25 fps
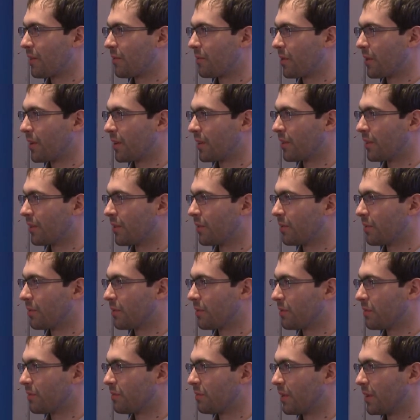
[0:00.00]
part of what you've
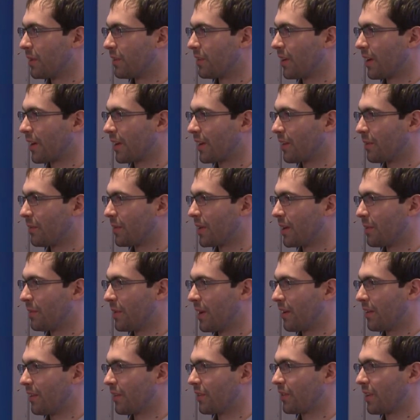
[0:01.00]
been talking to me
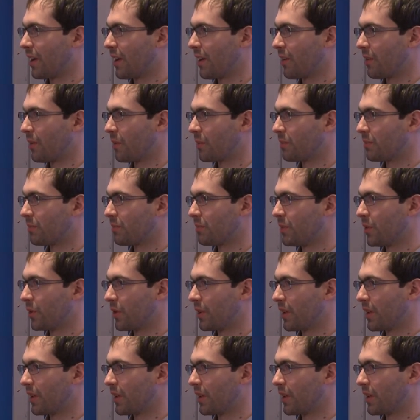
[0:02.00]
about is how